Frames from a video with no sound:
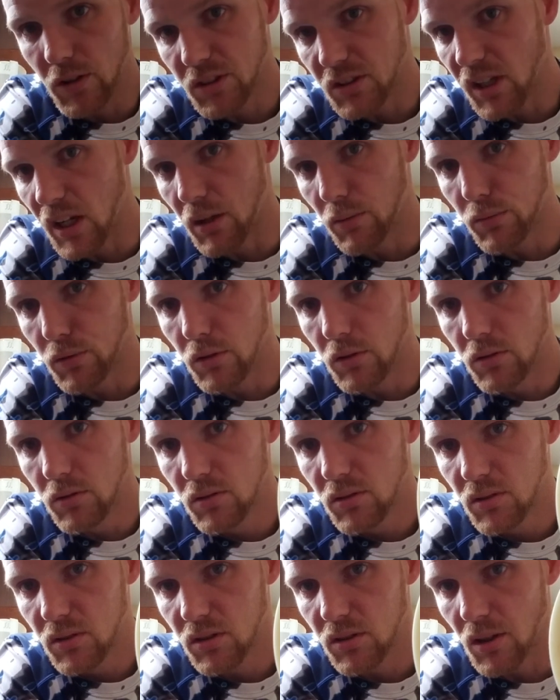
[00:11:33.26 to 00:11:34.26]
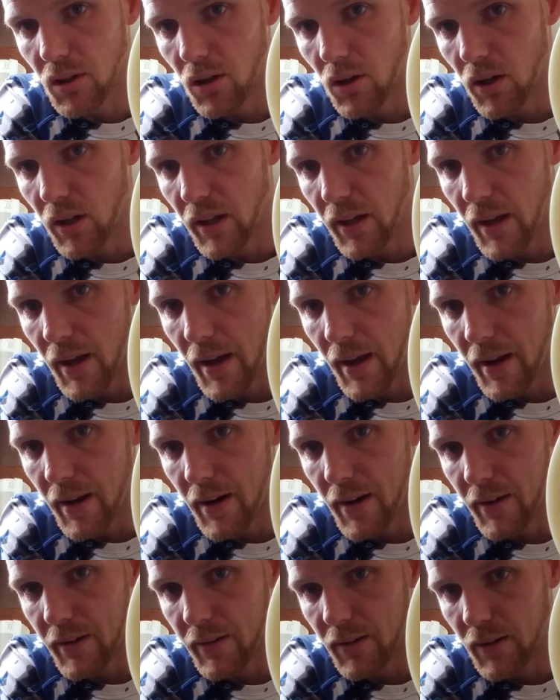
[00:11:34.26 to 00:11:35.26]
stable. So,
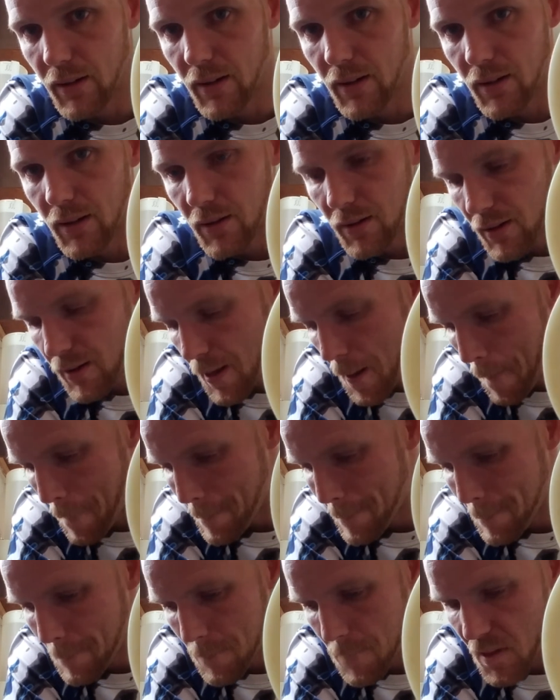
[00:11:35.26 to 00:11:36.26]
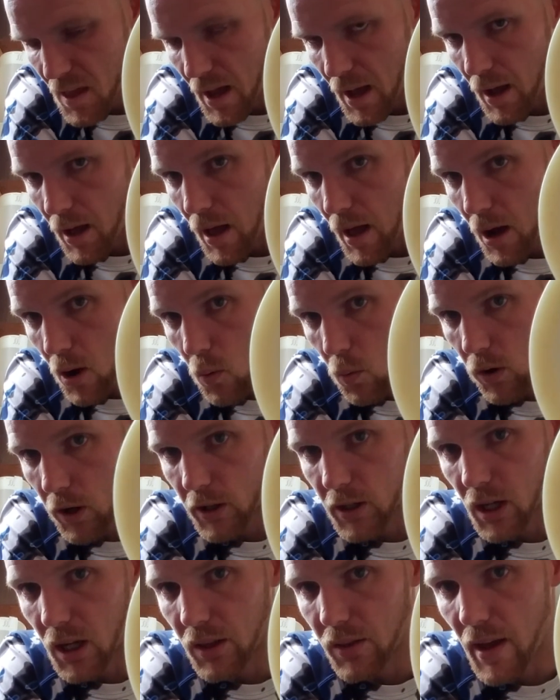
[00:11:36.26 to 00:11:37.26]
and I'll
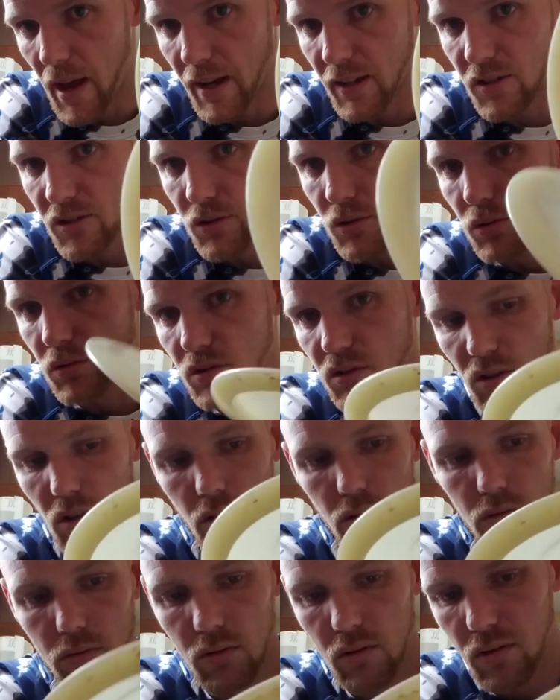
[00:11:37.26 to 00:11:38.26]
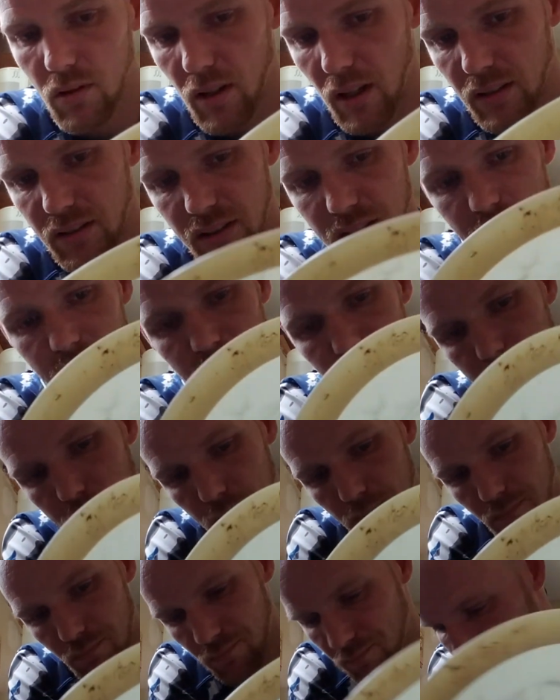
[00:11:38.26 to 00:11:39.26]
work on that too. So that's
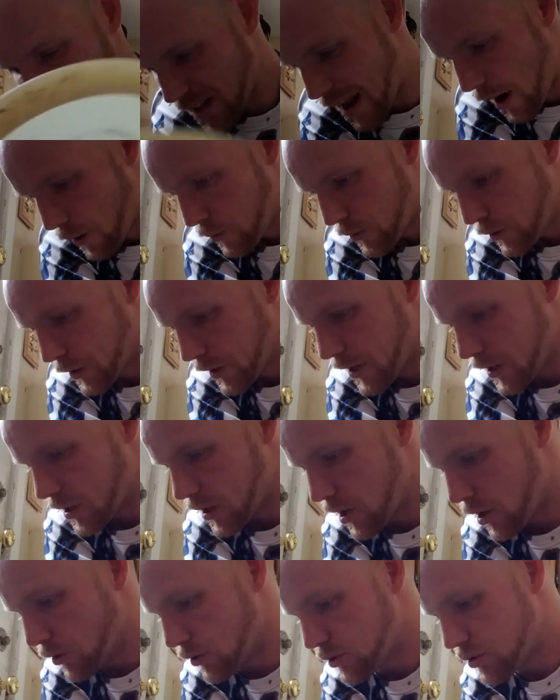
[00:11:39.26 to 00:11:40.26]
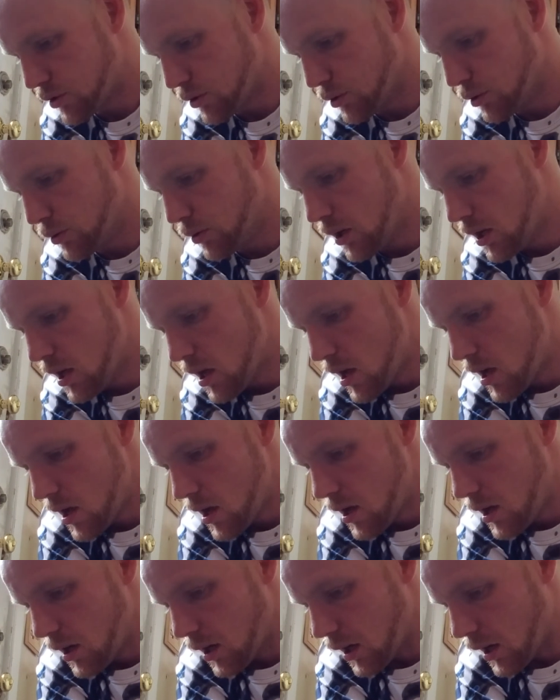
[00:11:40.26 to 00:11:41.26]
not really a go-to.
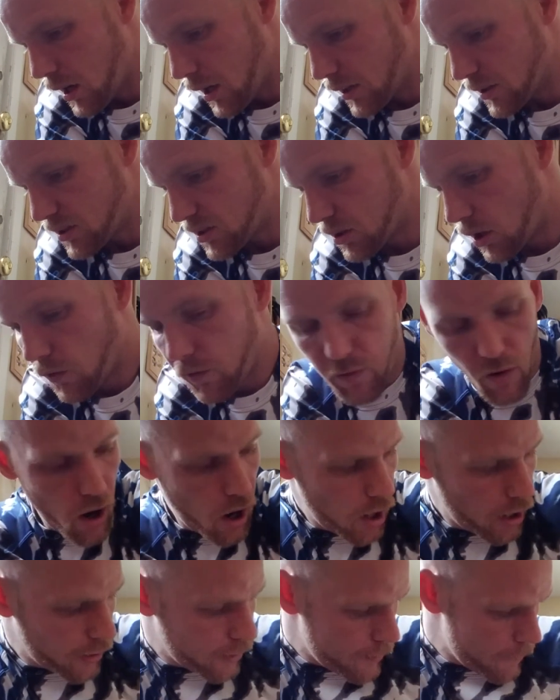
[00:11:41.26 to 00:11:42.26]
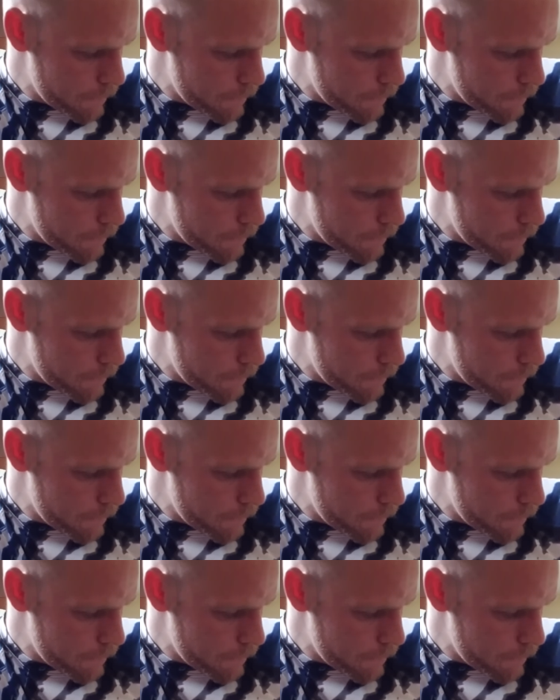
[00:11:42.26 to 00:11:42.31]
So far,